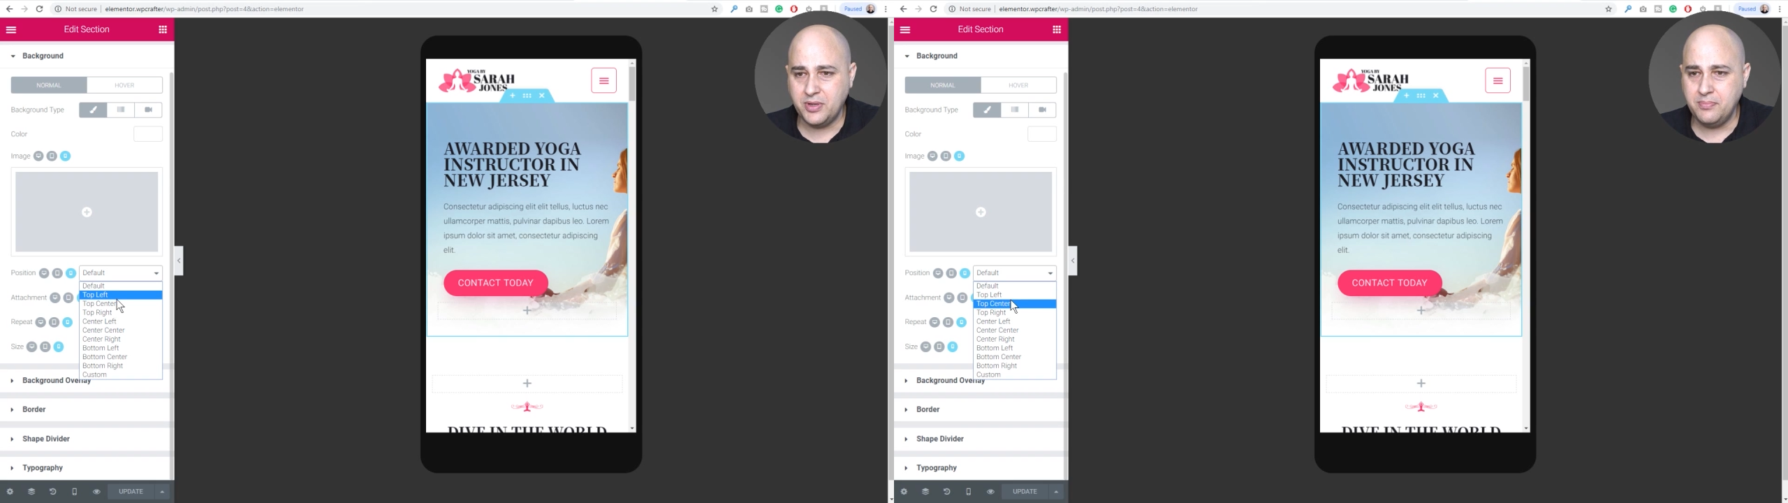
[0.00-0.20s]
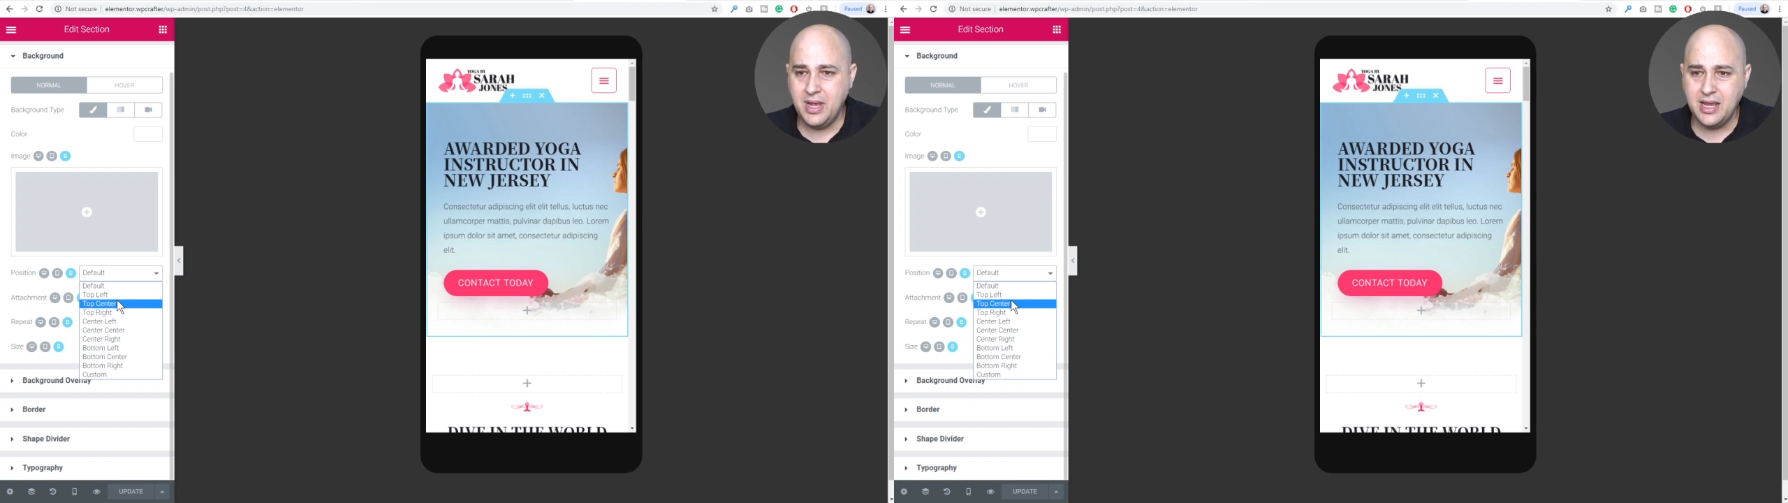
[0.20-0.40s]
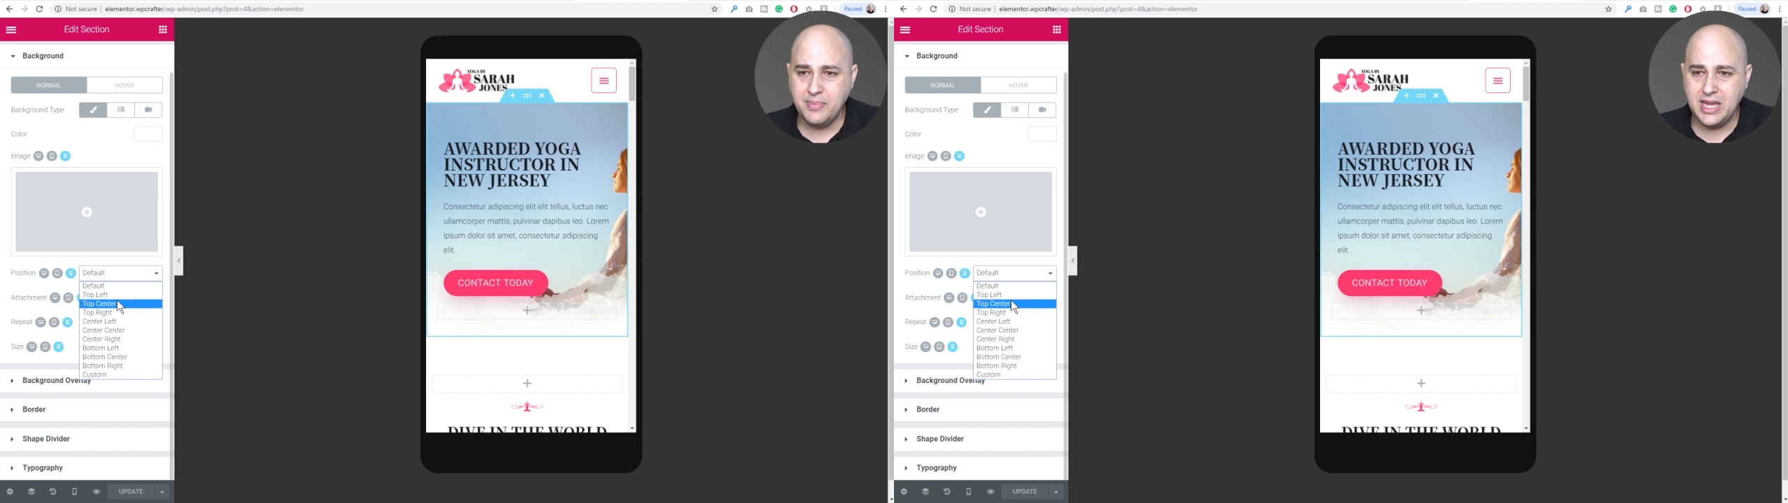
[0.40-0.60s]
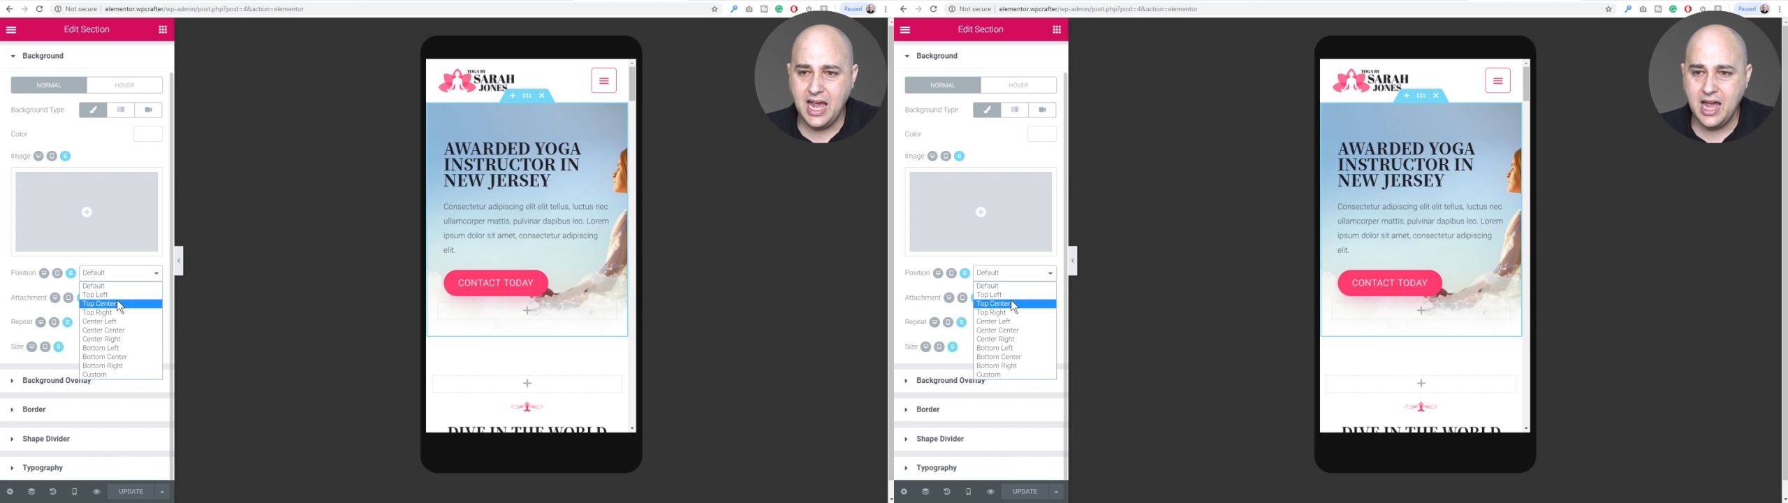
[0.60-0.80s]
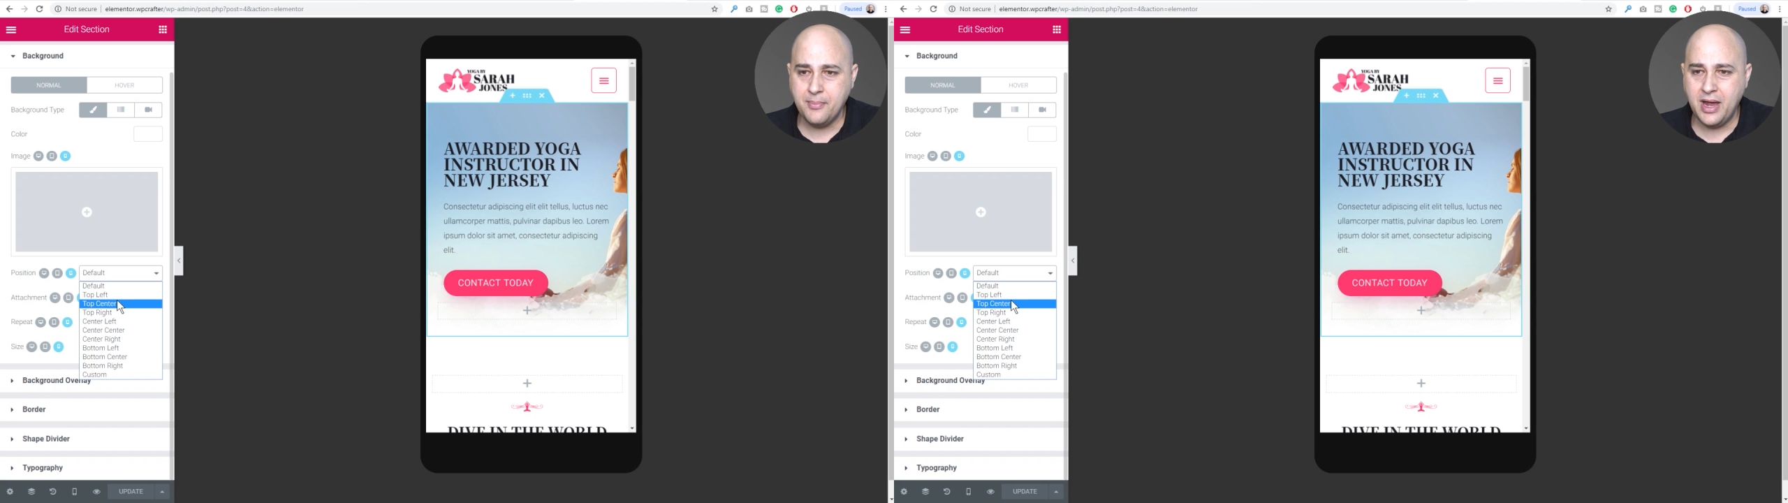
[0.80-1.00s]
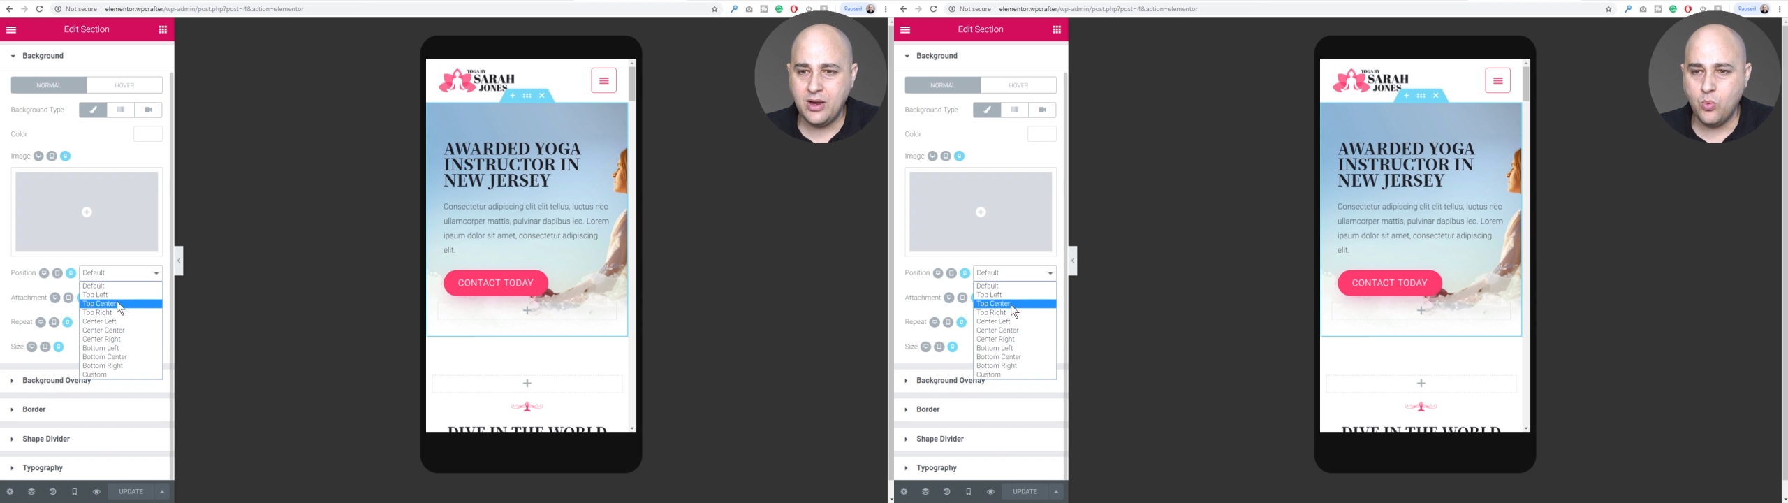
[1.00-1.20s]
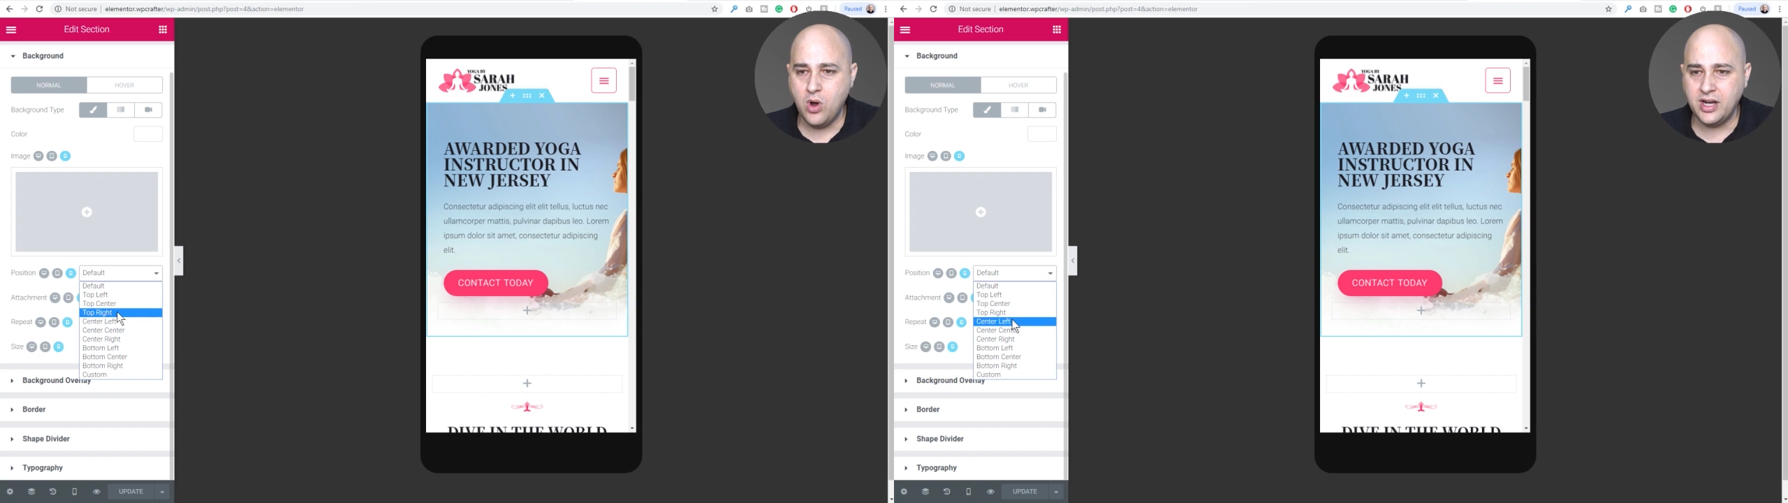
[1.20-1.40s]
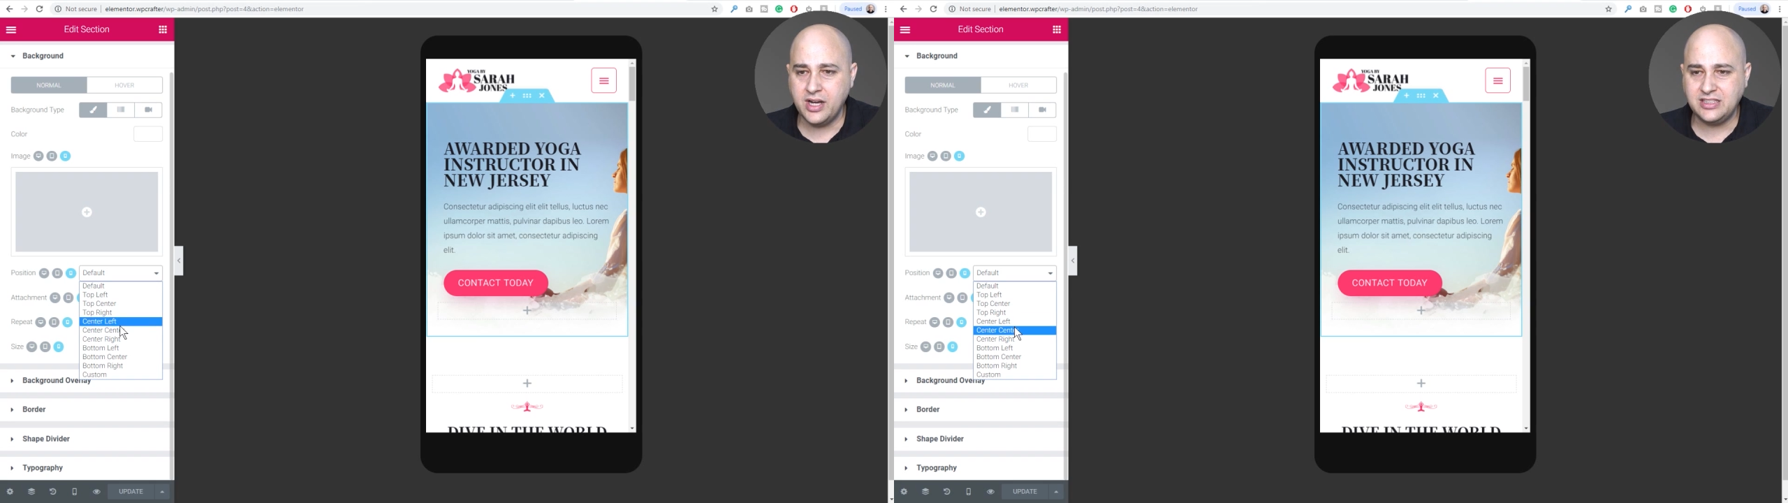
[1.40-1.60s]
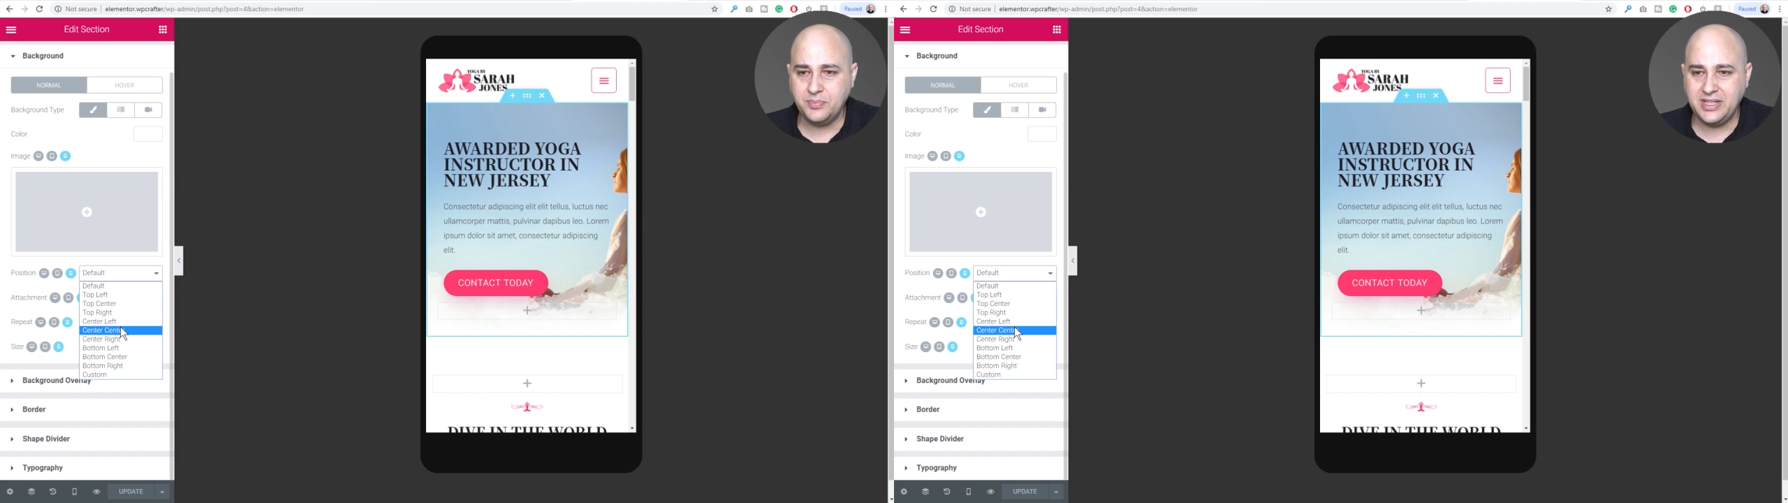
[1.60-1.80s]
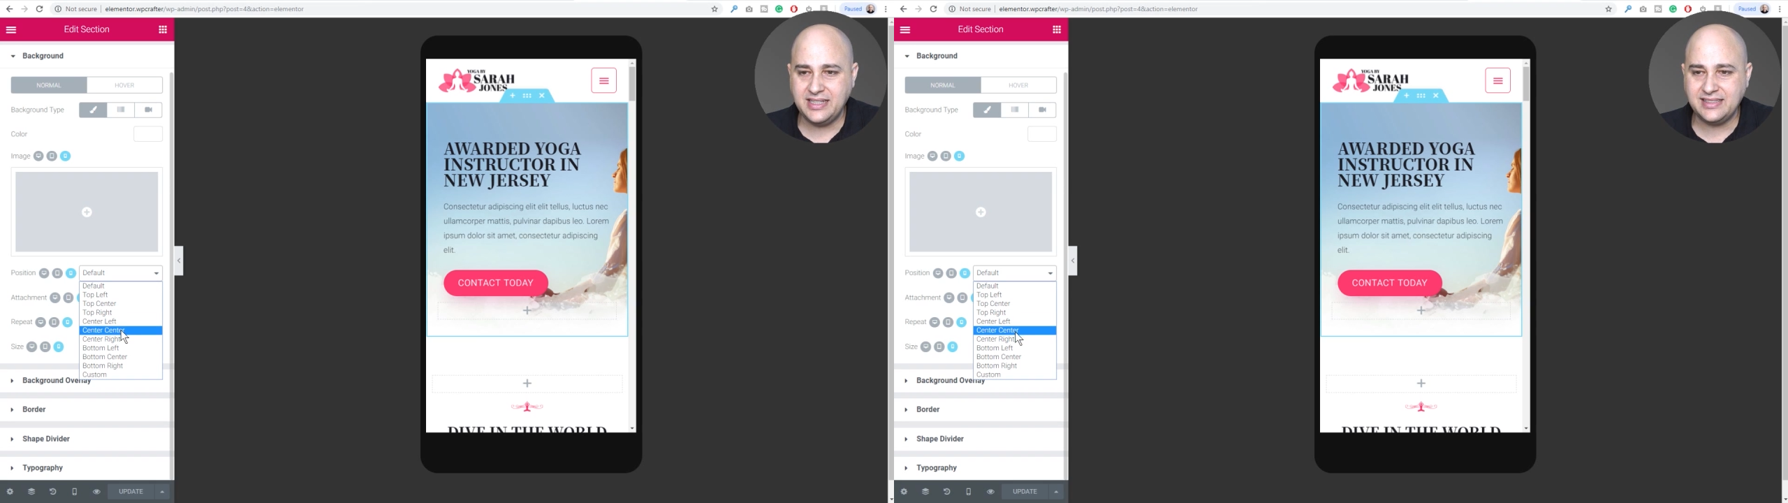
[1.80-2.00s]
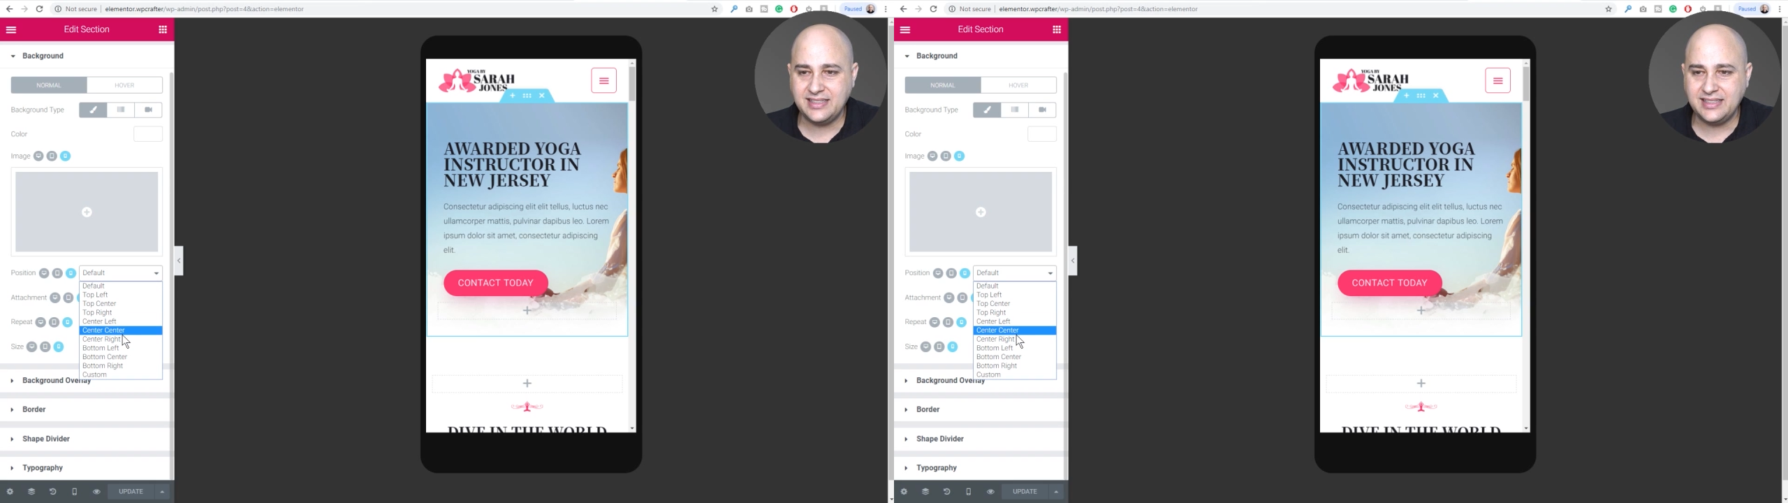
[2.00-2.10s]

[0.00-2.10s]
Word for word: but maybe I might want it to be